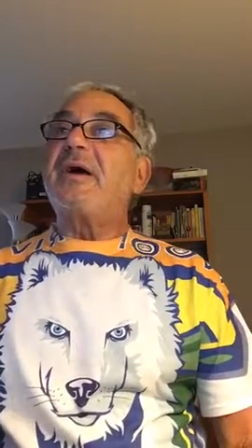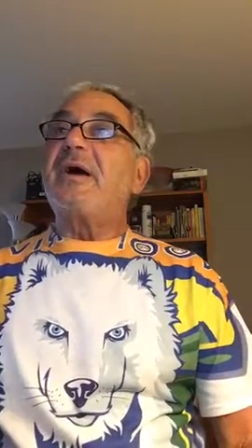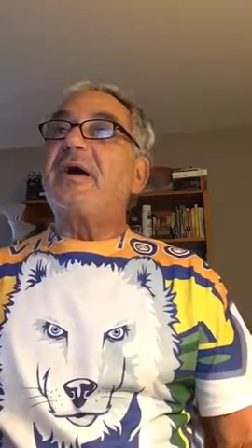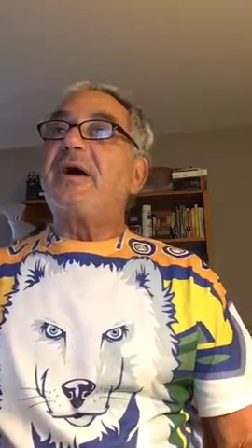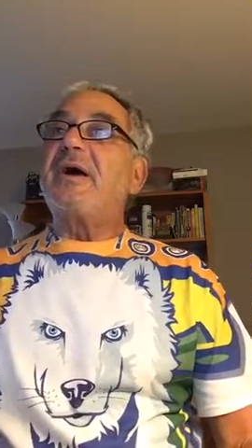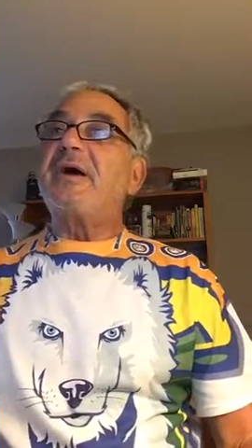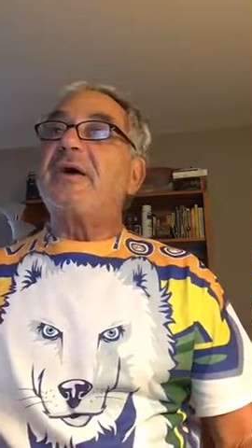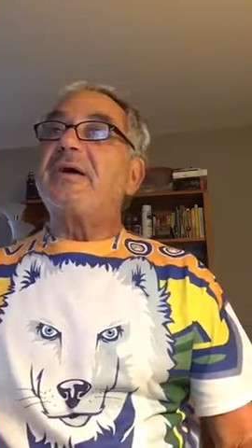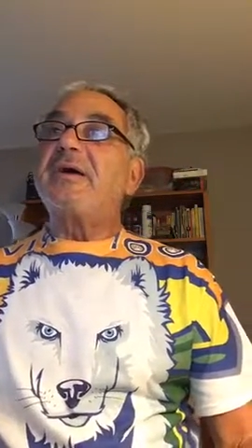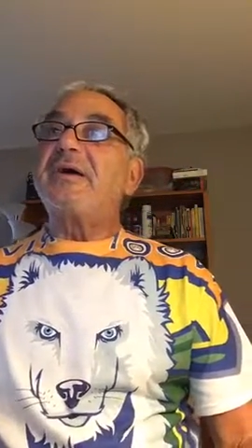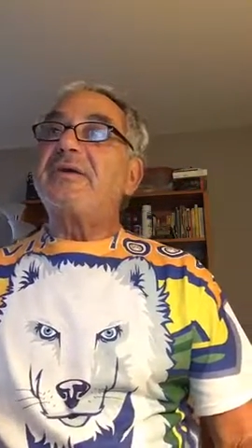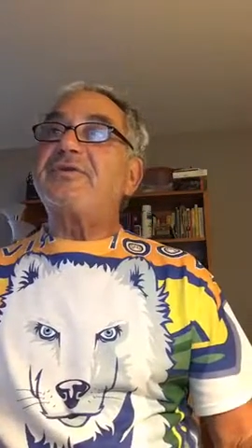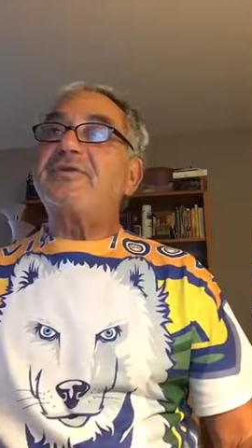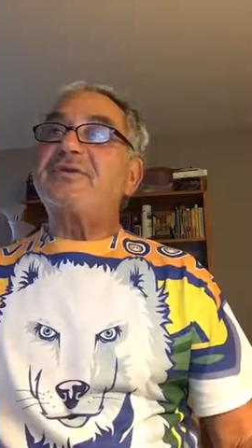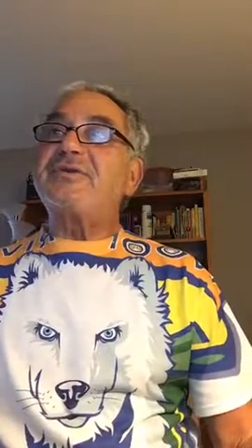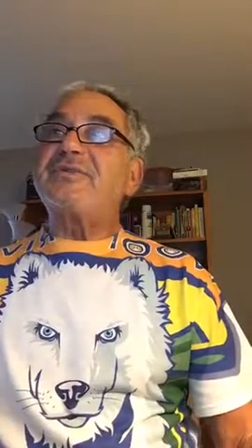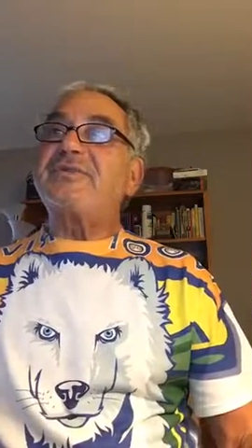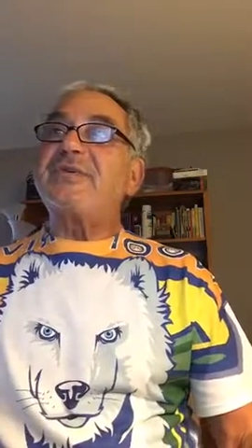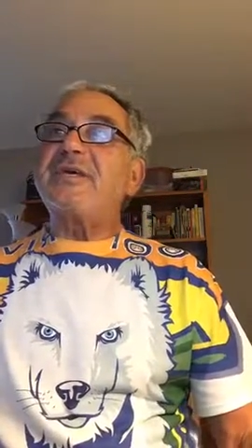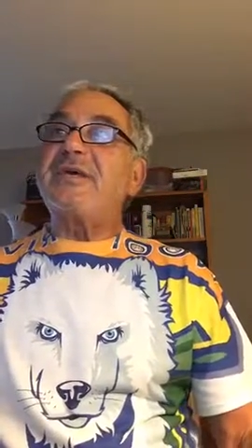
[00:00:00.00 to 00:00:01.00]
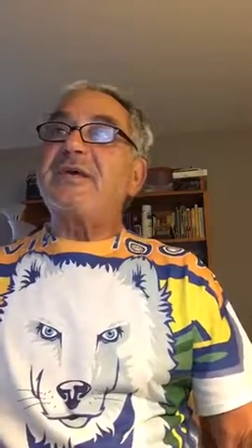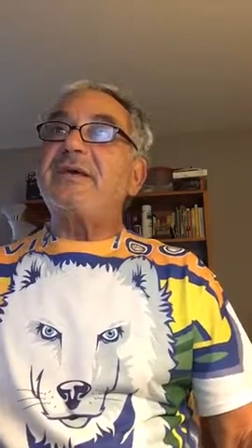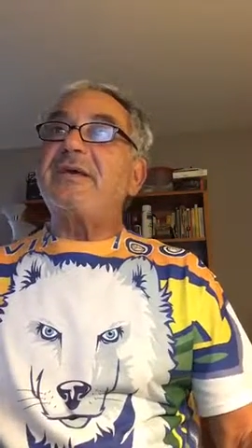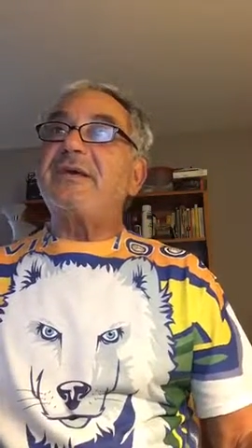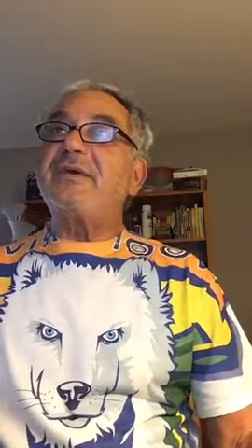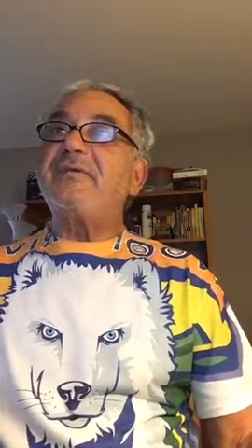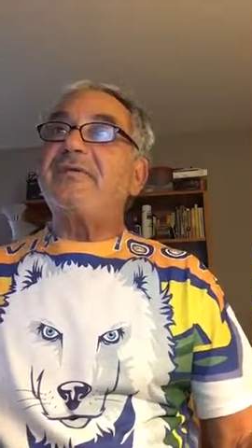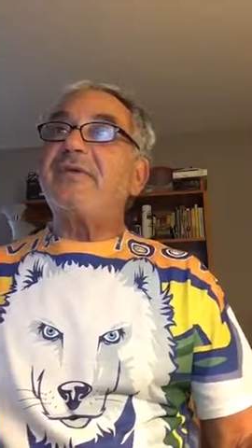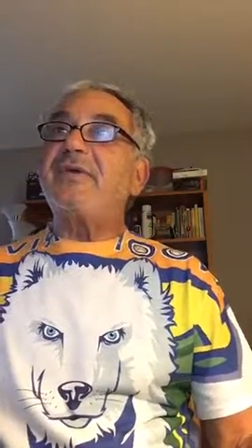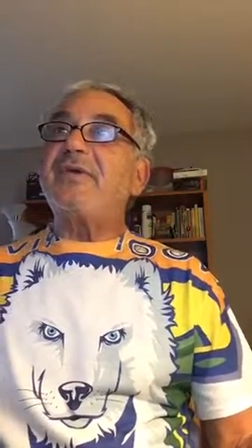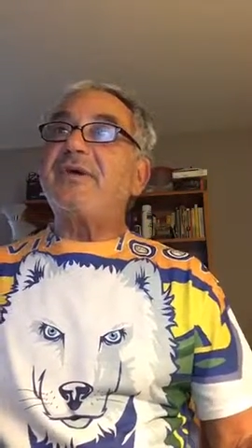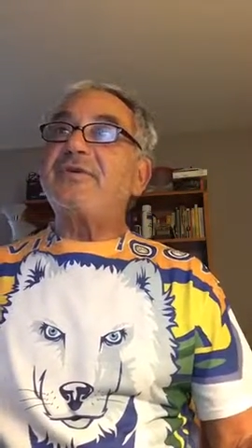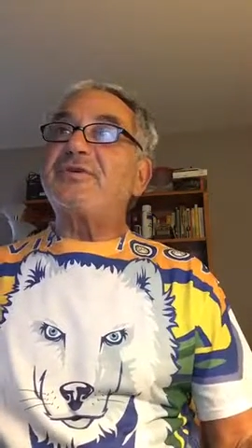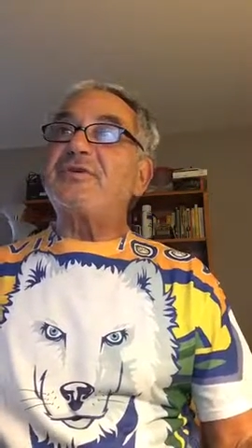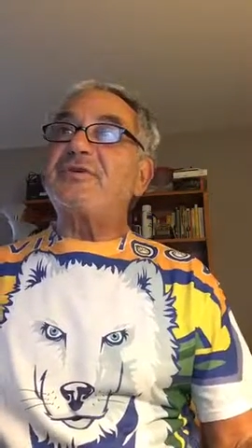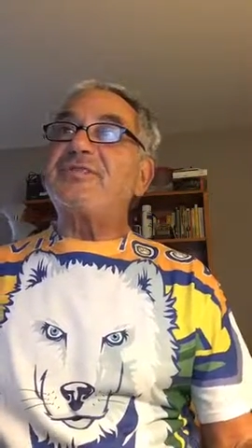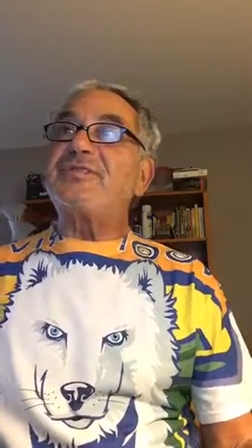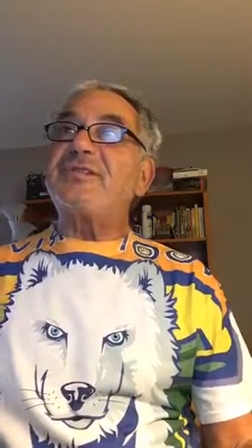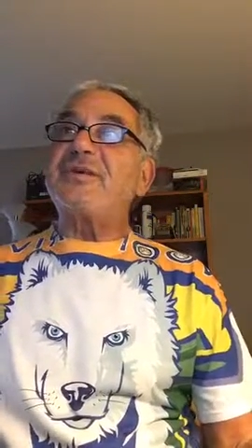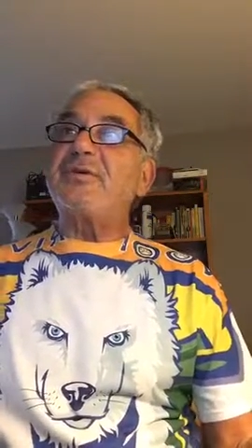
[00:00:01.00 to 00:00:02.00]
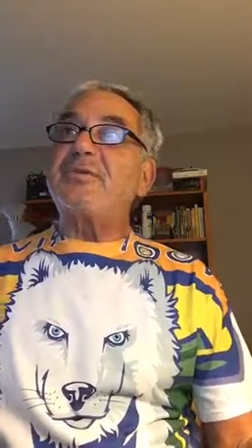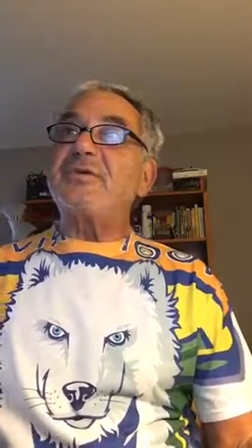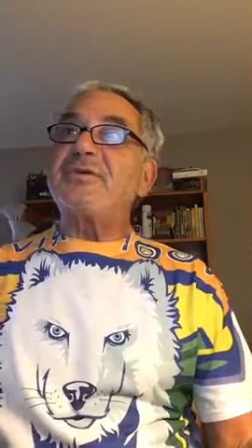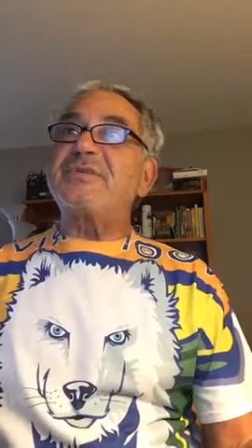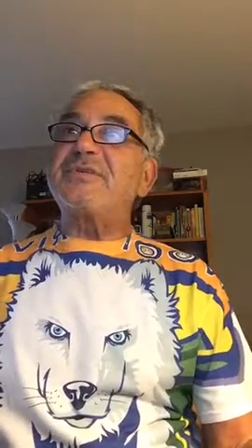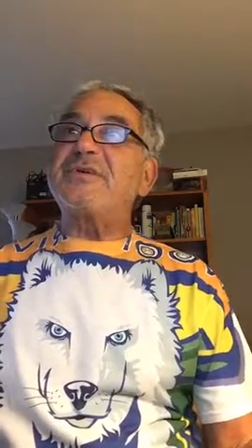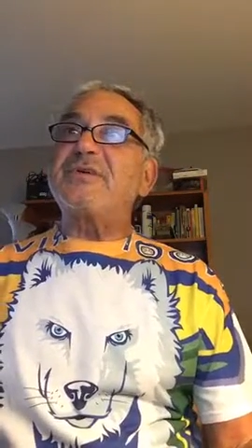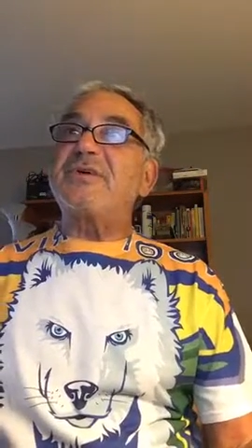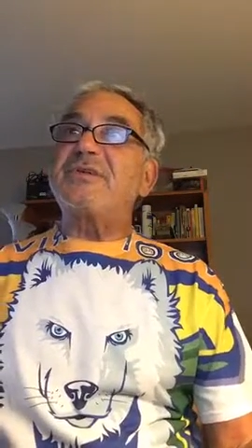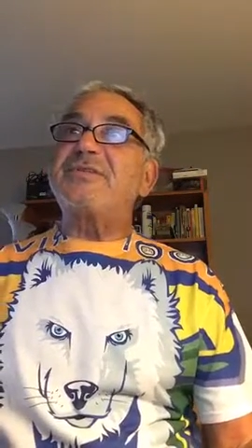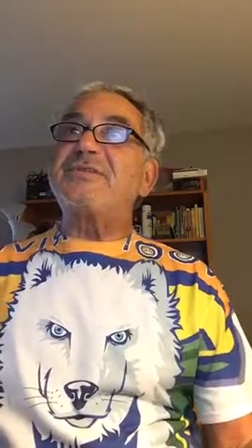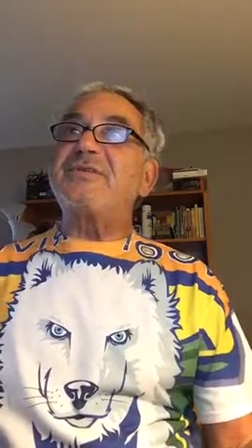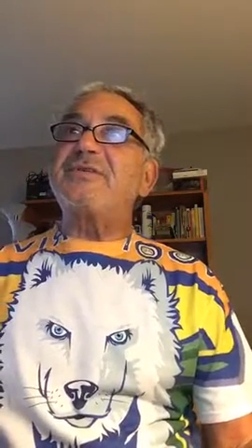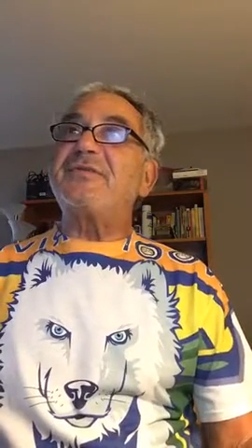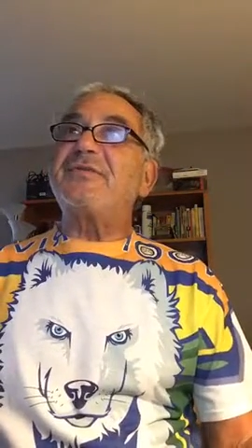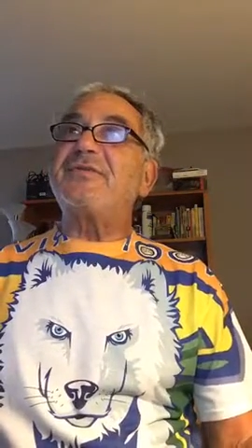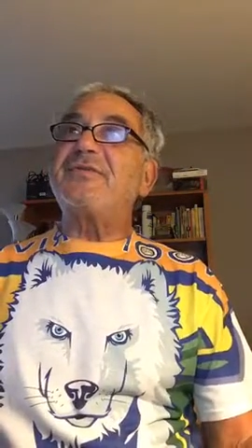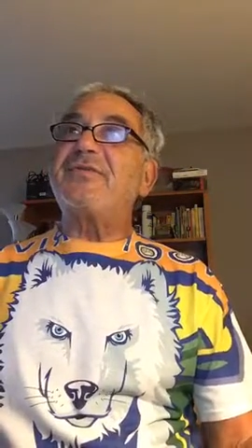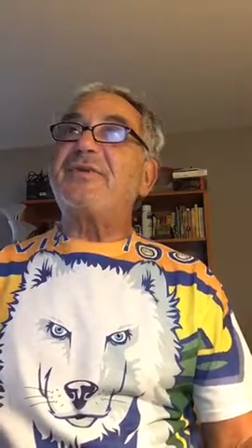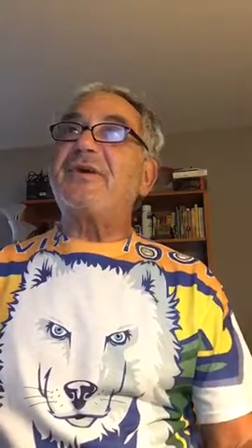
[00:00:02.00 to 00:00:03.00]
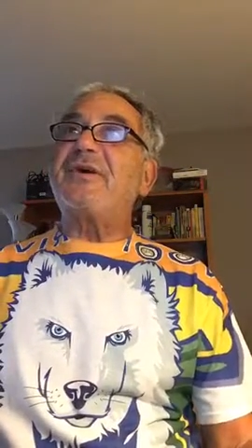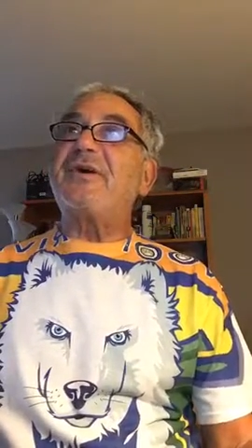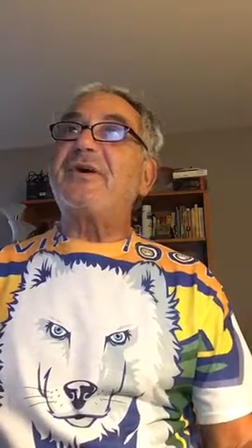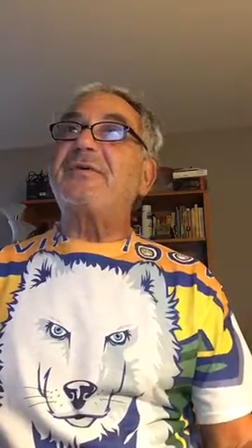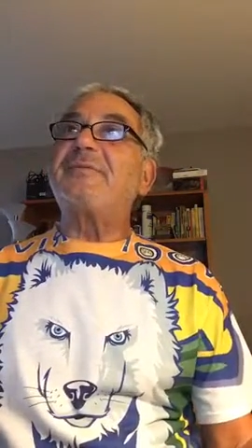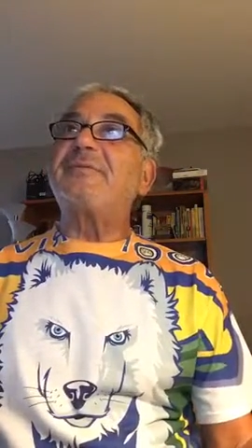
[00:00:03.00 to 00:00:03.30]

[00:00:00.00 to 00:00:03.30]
Uh, interesting, very interesting results so far.